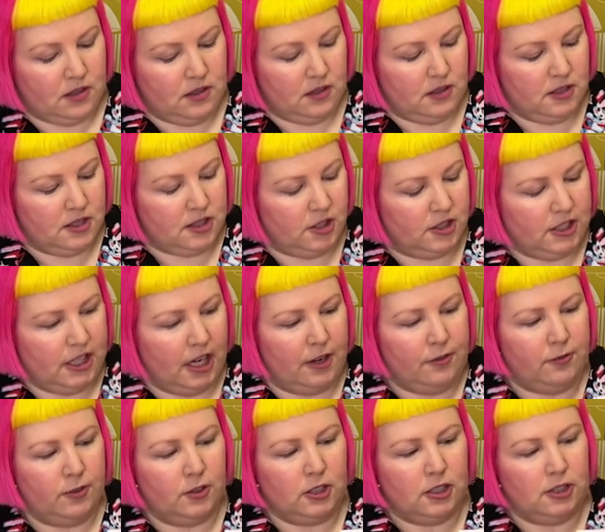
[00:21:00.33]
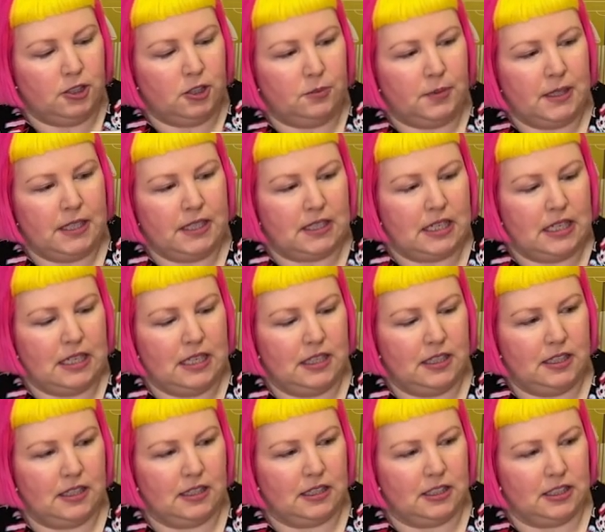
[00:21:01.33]
so yeah, I feel a little bit
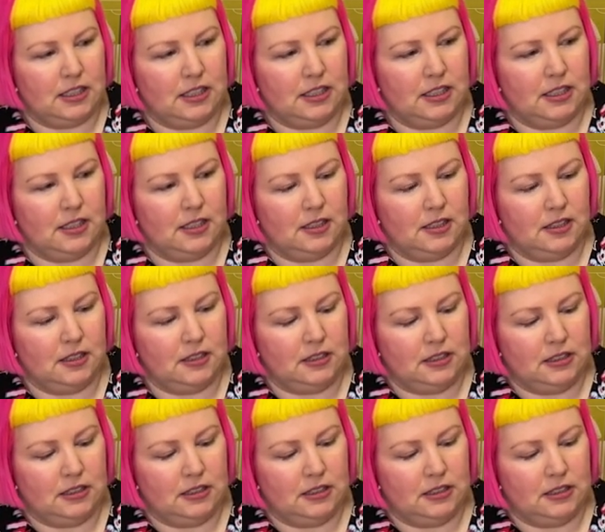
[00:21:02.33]
uh,